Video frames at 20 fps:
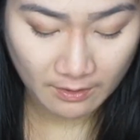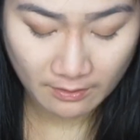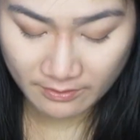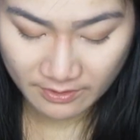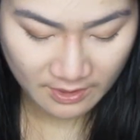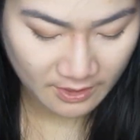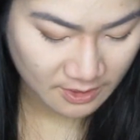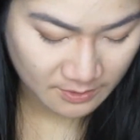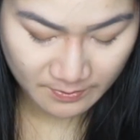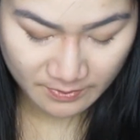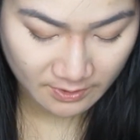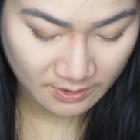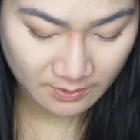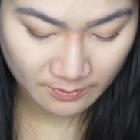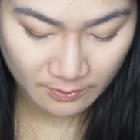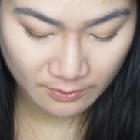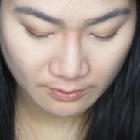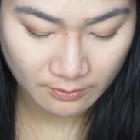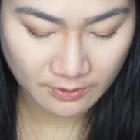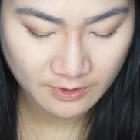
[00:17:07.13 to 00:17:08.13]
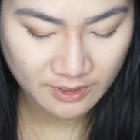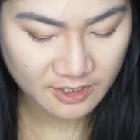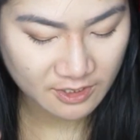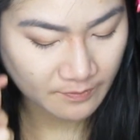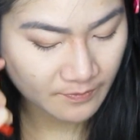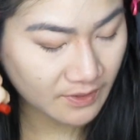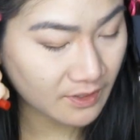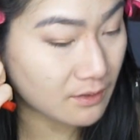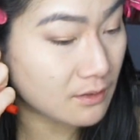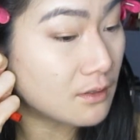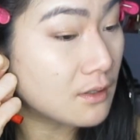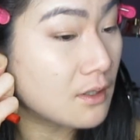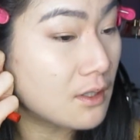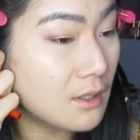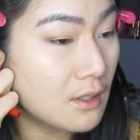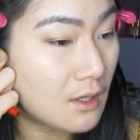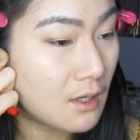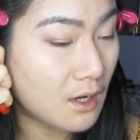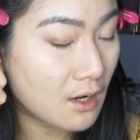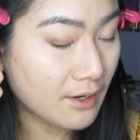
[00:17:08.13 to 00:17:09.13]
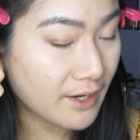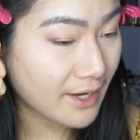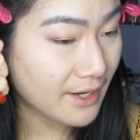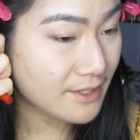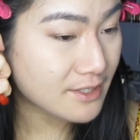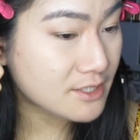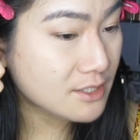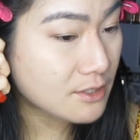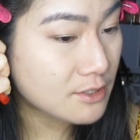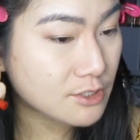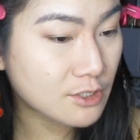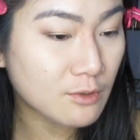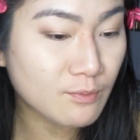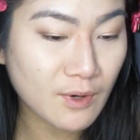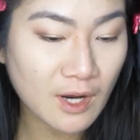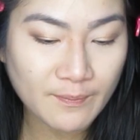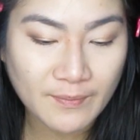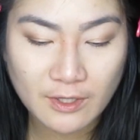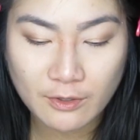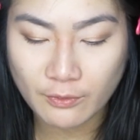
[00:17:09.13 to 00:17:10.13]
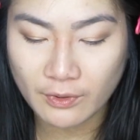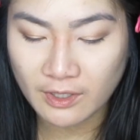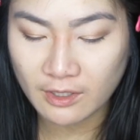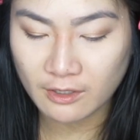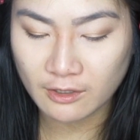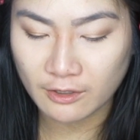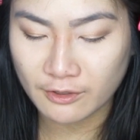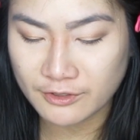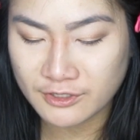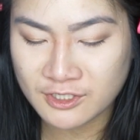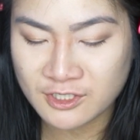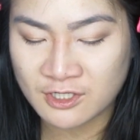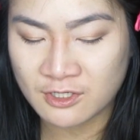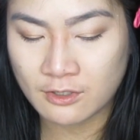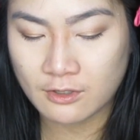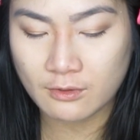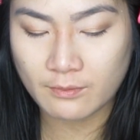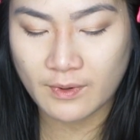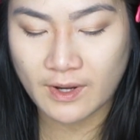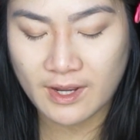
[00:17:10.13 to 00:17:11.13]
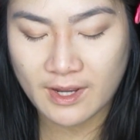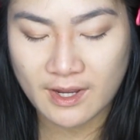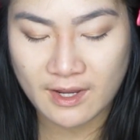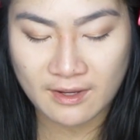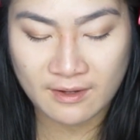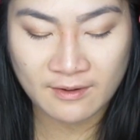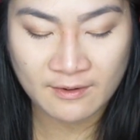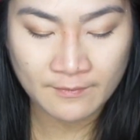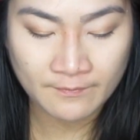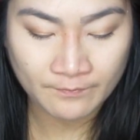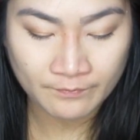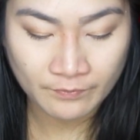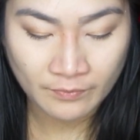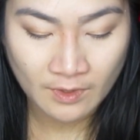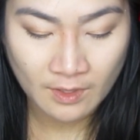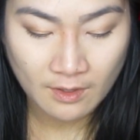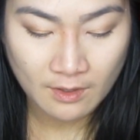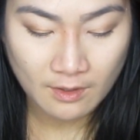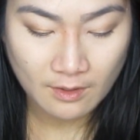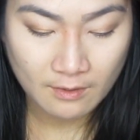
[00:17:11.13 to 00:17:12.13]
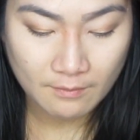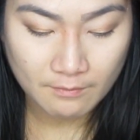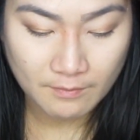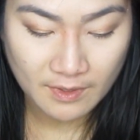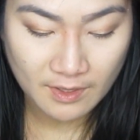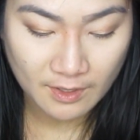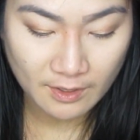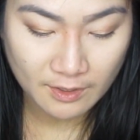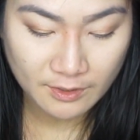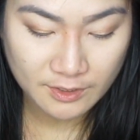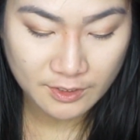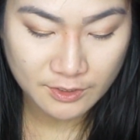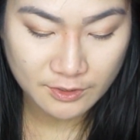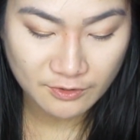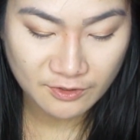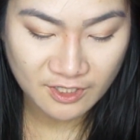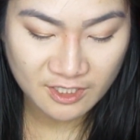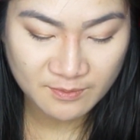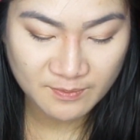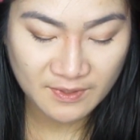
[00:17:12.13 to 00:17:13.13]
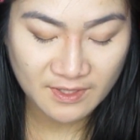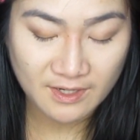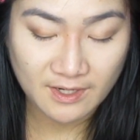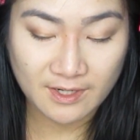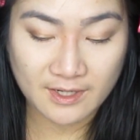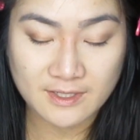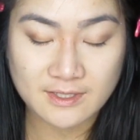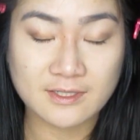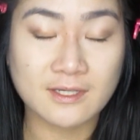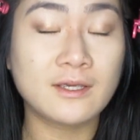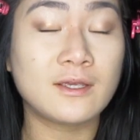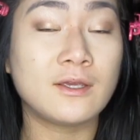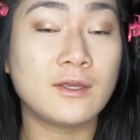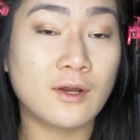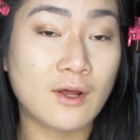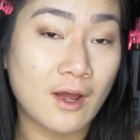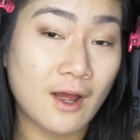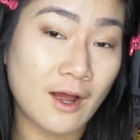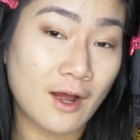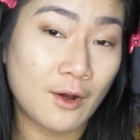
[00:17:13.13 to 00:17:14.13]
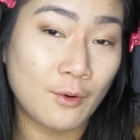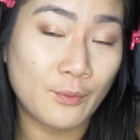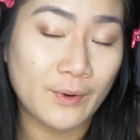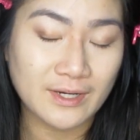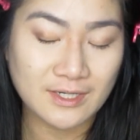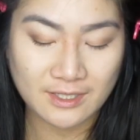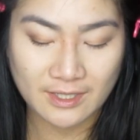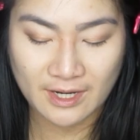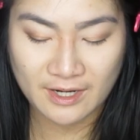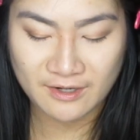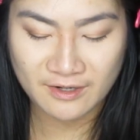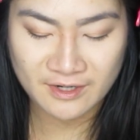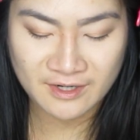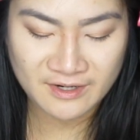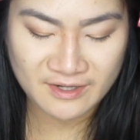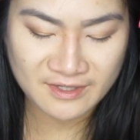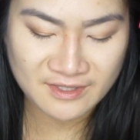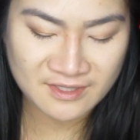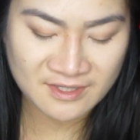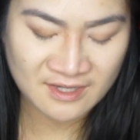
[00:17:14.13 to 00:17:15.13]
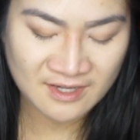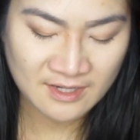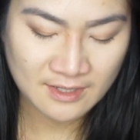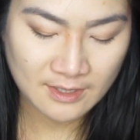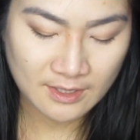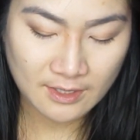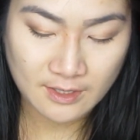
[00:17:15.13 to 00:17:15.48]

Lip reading: I don't think it's because I'm cold or something. Okay, so don't mind me going close to my mirror to do this because you know how winged liner is.